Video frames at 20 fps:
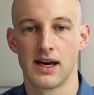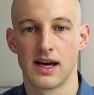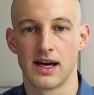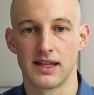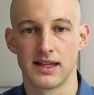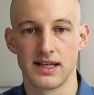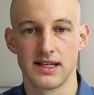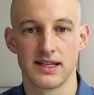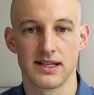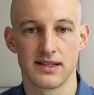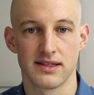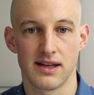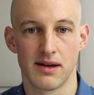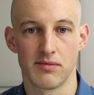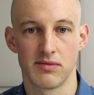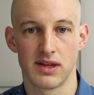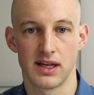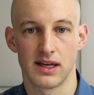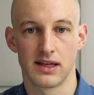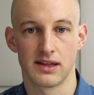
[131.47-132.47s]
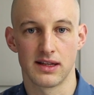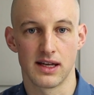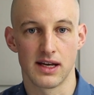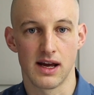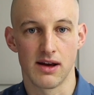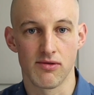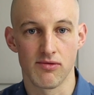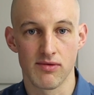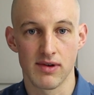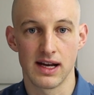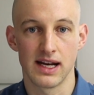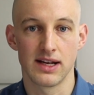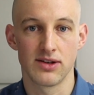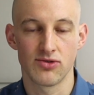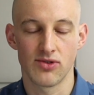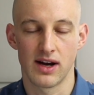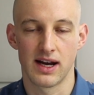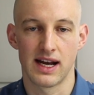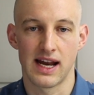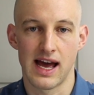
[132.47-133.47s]
and this is something that I really
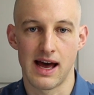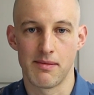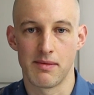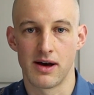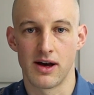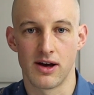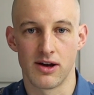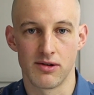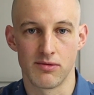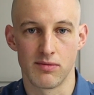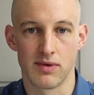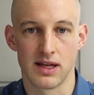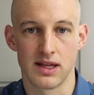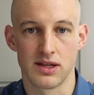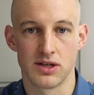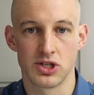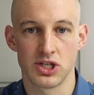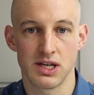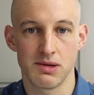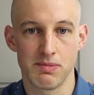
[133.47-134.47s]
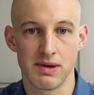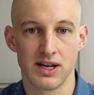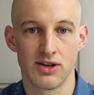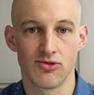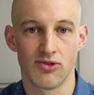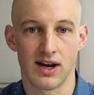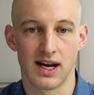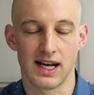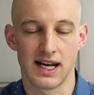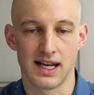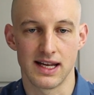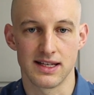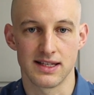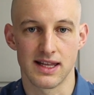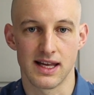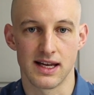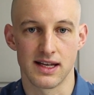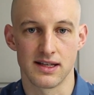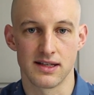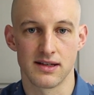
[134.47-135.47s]
try and hammer home with GP trainees
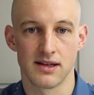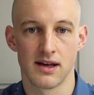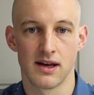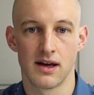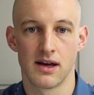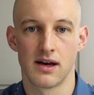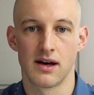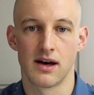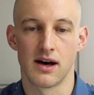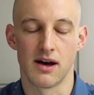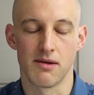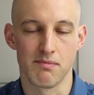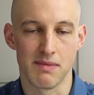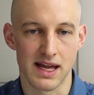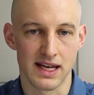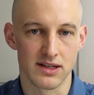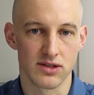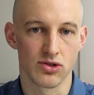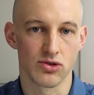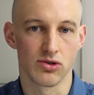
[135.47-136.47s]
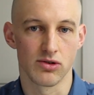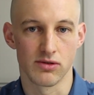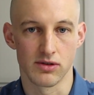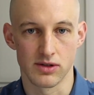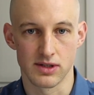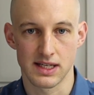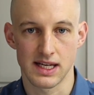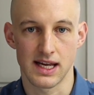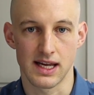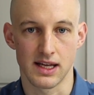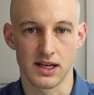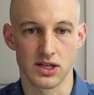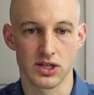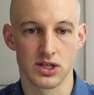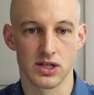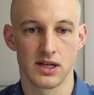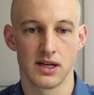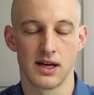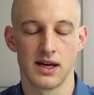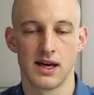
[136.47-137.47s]
that I mentor or
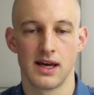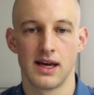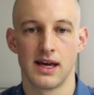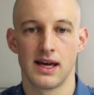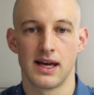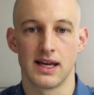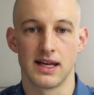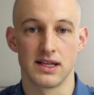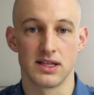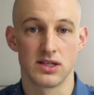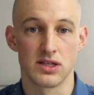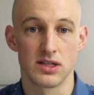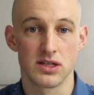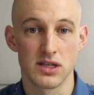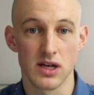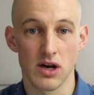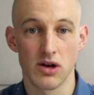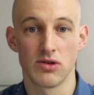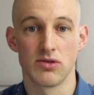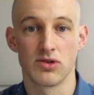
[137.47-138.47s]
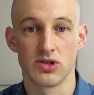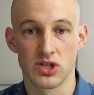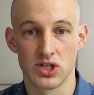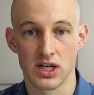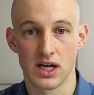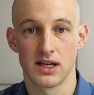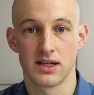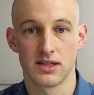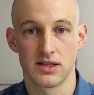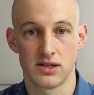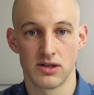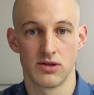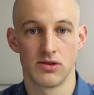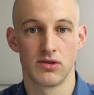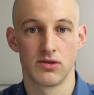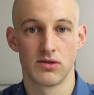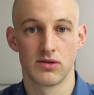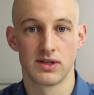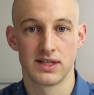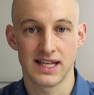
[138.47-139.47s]
teach, is don't just
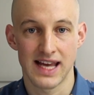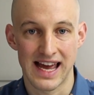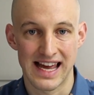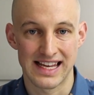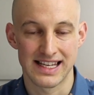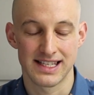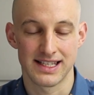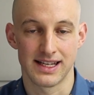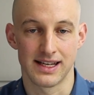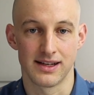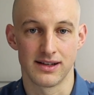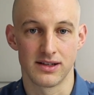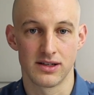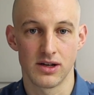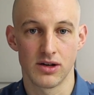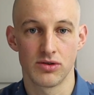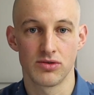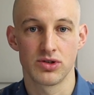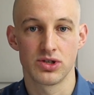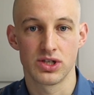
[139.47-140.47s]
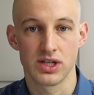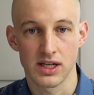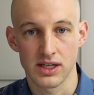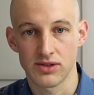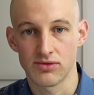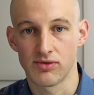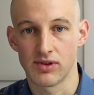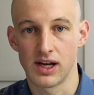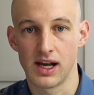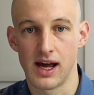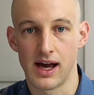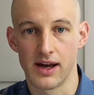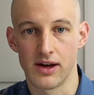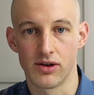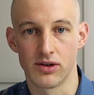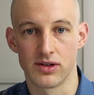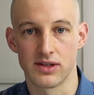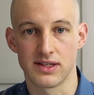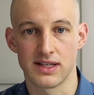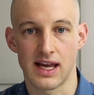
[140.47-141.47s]
do testing. Don't just rely
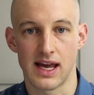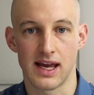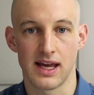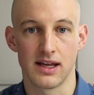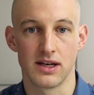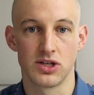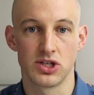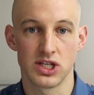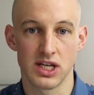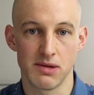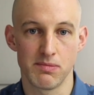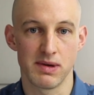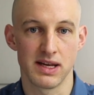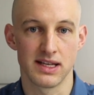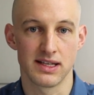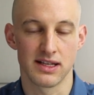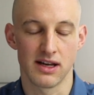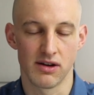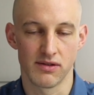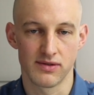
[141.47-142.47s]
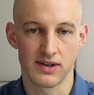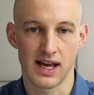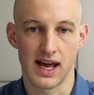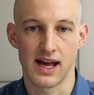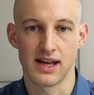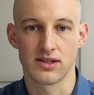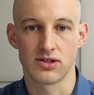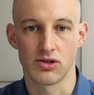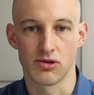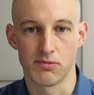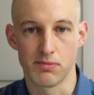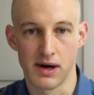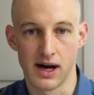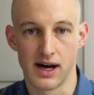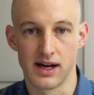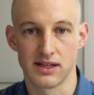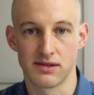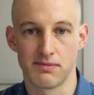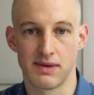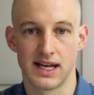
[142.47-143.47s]
on, say, GP self-test or
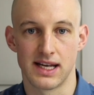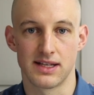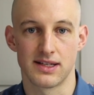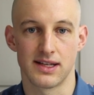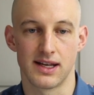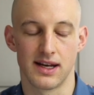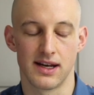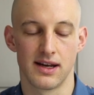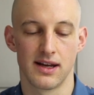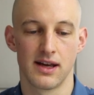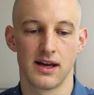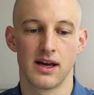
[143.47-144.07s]
past medicine.